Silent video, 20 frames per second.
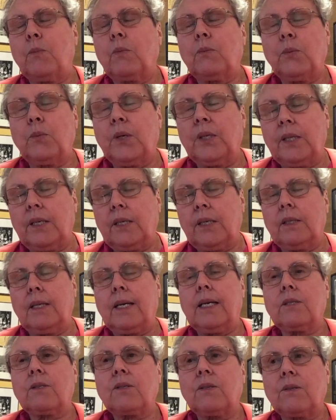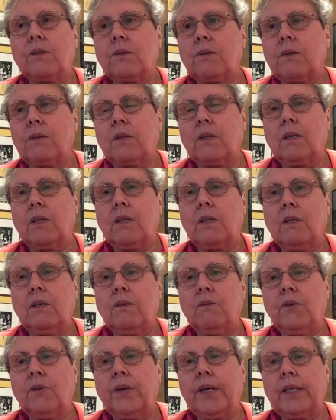really lasted
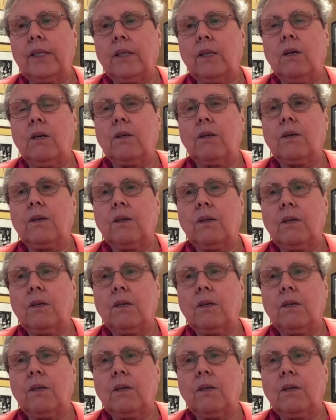very long.